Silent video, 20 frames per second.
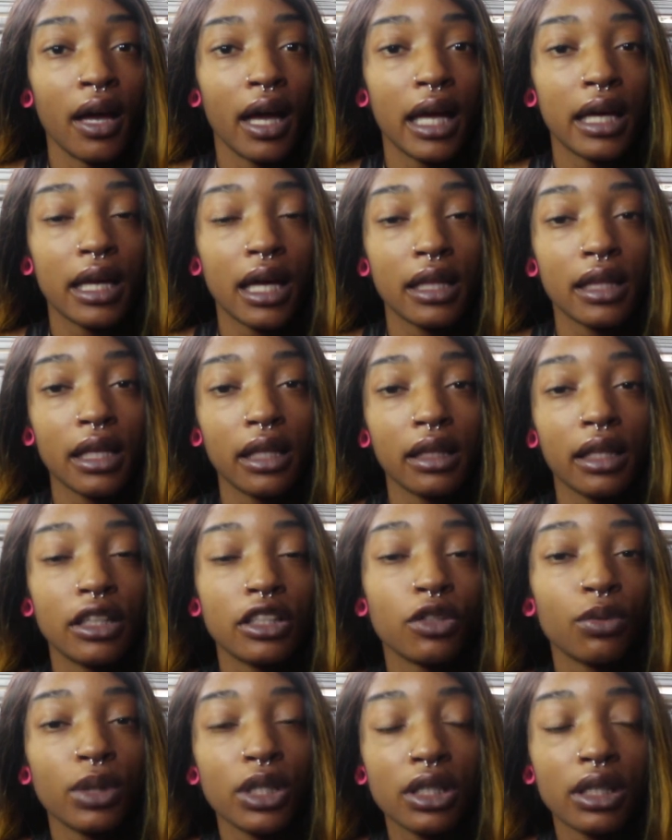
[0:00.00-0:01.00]
And I think they
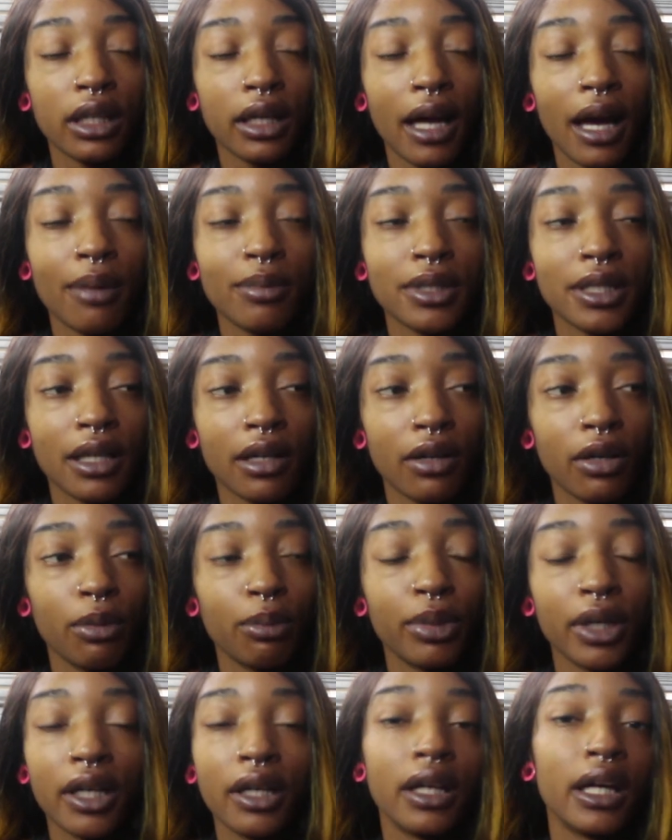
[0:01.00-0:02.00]
switched the caps
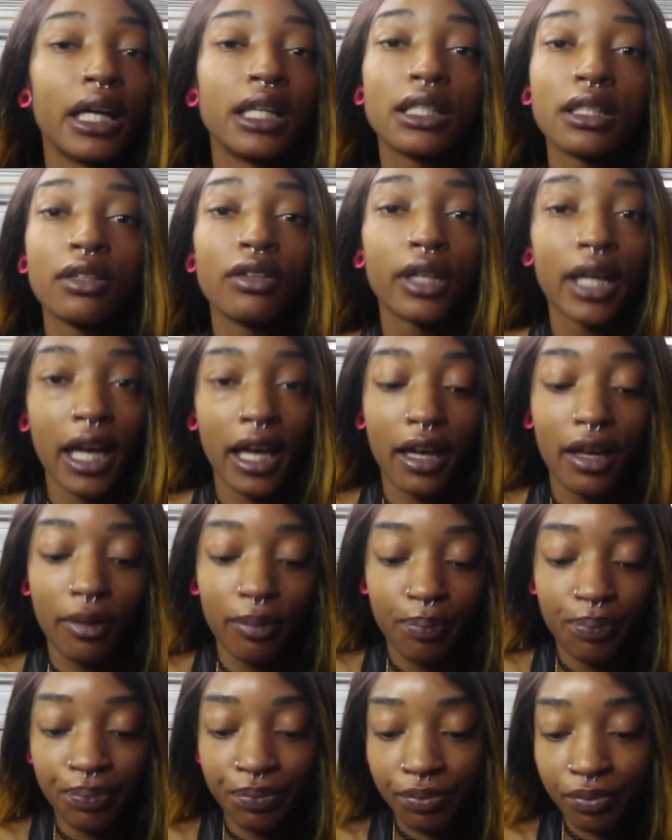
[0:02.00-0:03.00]
out, but it still
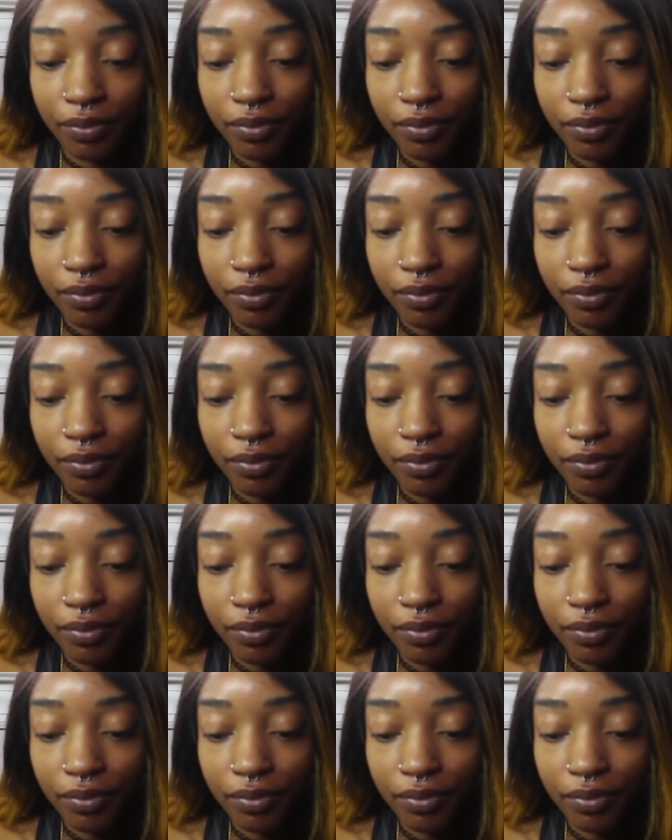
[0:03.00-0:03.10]
came